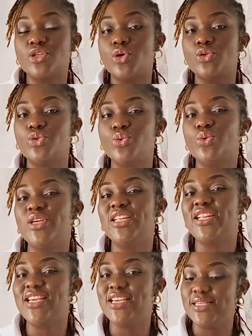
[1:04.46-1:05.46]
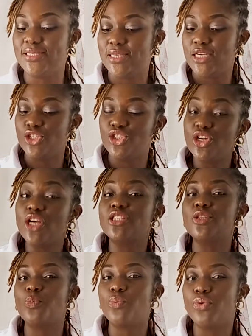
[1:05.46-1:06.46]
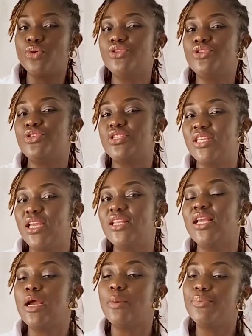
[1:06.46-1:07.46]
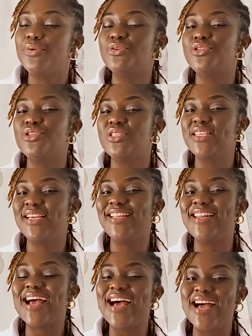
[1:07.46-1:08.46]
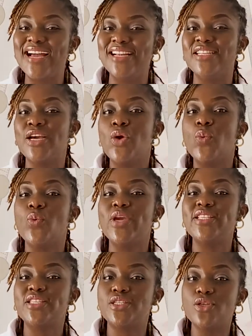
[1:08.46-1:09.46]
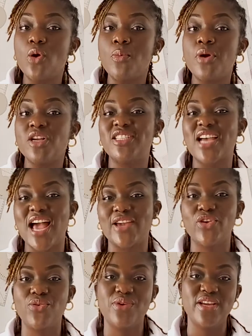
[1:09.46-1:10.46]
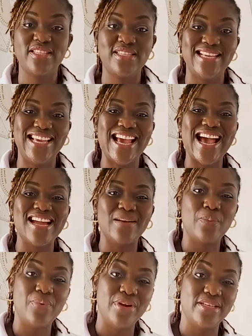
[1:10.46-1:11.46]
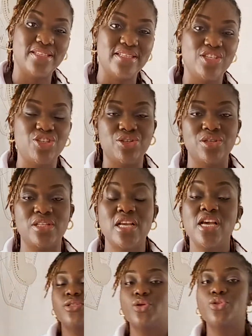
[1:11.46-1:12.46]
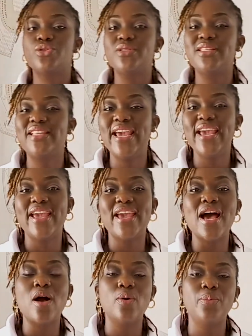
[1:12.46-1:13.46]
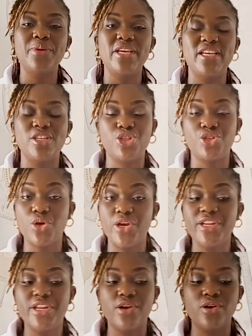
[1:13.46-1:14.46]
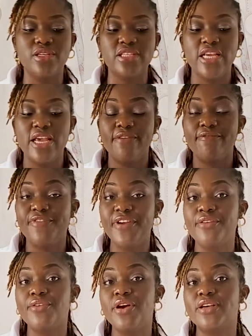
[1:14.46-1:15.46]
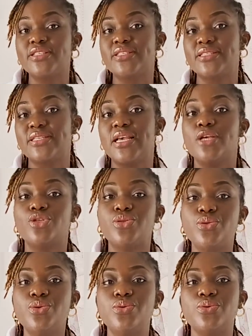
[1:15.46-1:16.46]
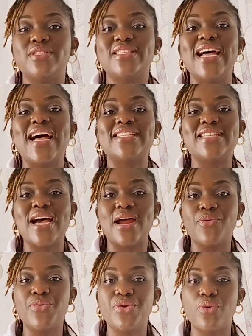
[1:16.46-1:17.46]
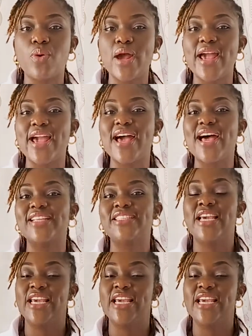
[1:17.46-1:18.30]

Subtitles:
on doing is just producing, and with so much accuracy and precision. So today I'll be showing us various tools that are required